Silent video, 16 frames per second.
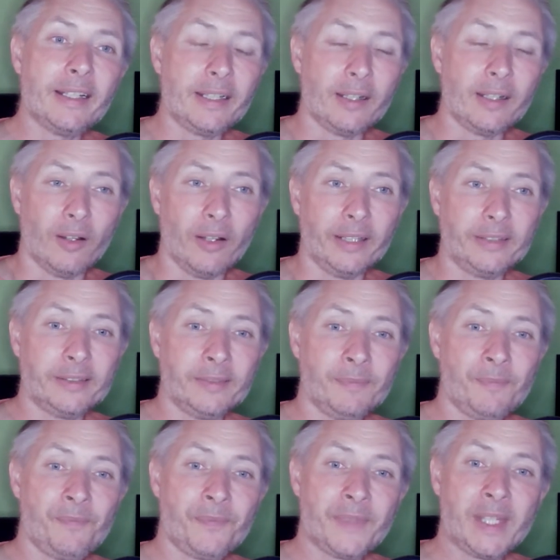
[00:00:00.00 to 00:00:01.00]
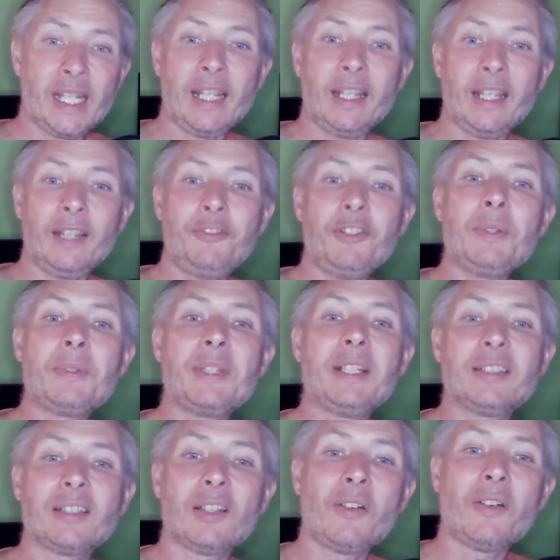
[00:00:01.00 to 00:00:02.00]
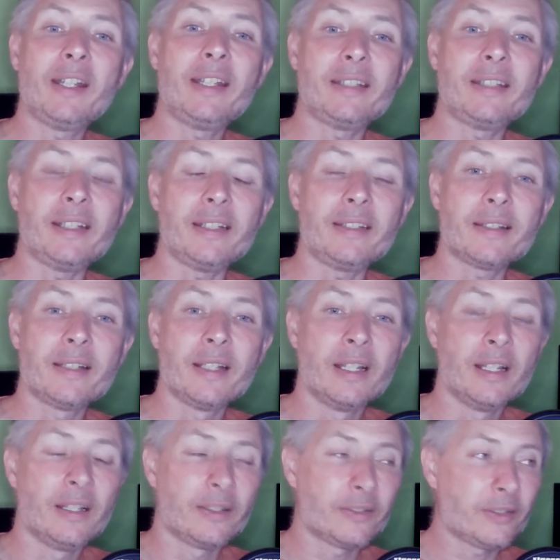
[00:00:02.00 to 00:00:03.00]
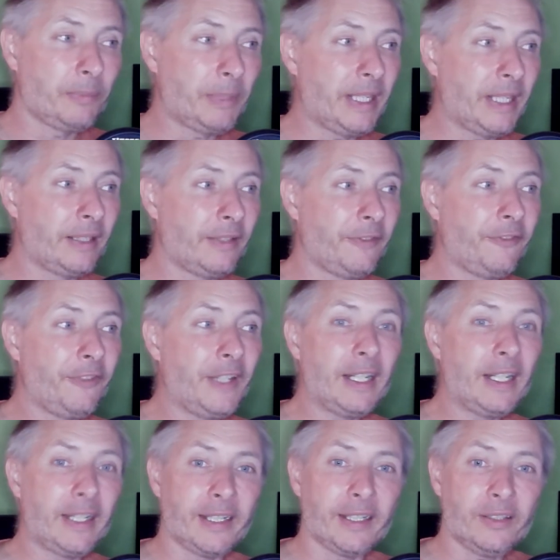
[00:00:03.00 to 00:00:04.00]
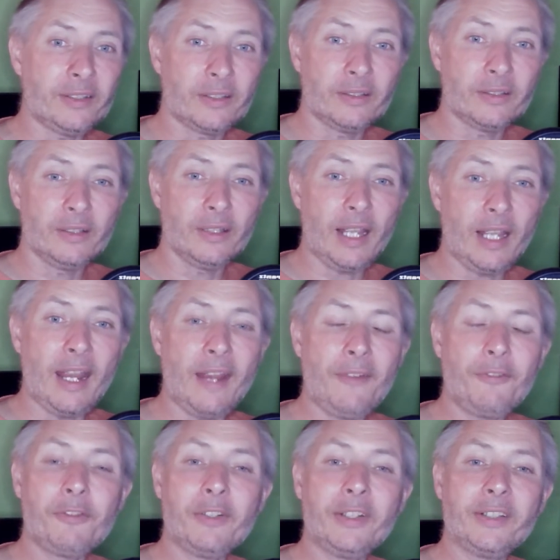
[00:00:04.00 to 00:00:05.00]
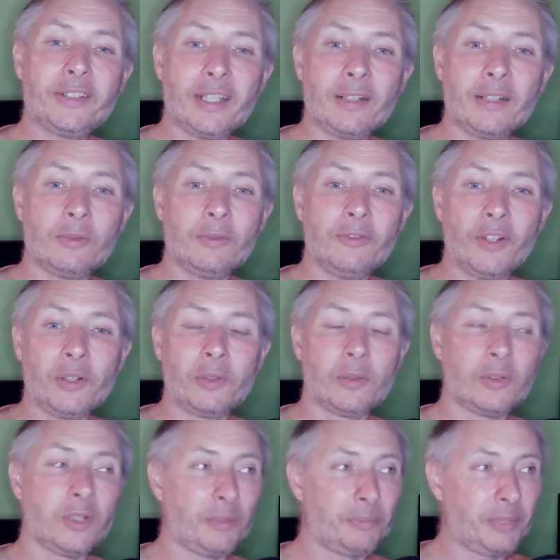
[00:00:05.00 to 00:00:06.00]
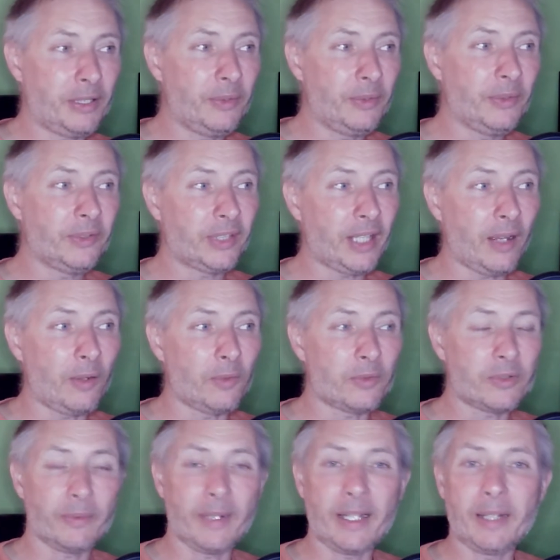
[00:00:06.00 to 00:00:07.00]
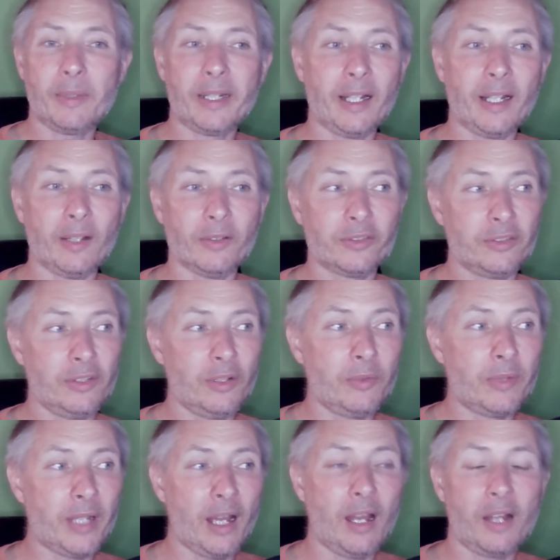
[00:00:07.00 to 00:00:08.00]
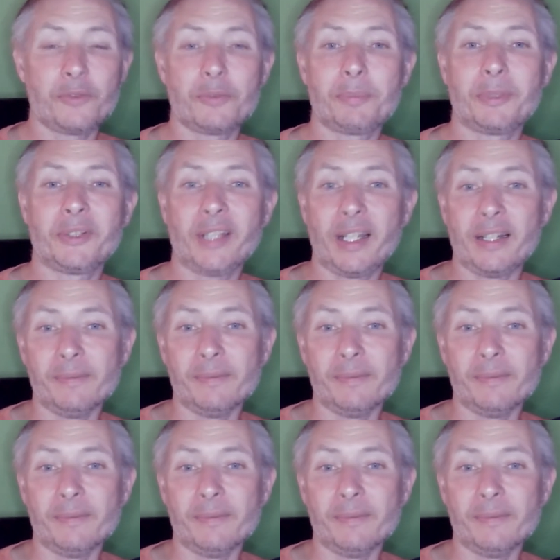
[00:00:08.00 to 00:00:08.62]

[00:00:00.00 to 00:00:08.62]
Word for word: guys if you decided to be an affiliate every single funnel club that you sell to anyone else you get 100%